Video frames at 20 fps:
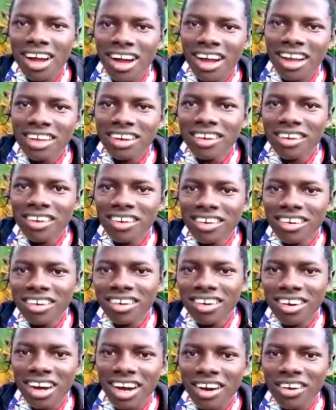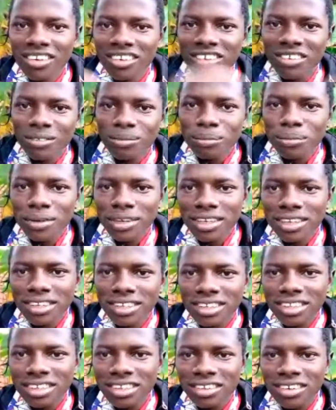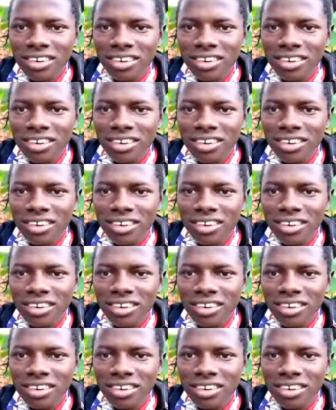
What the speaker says: I don't know how to paste.